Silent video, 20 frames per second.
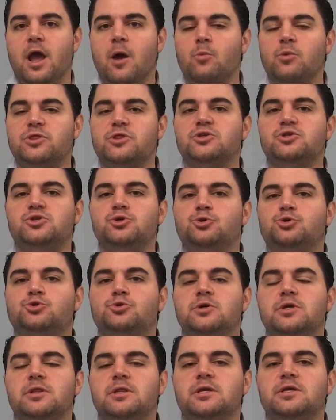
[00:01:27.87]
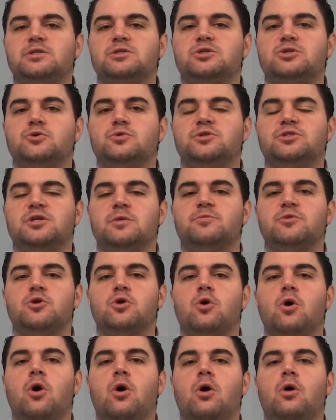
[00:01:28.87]
And what this usually leads to is
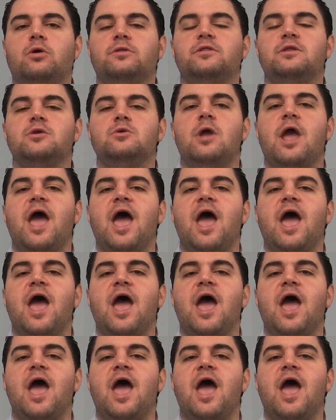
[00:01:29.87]
something called the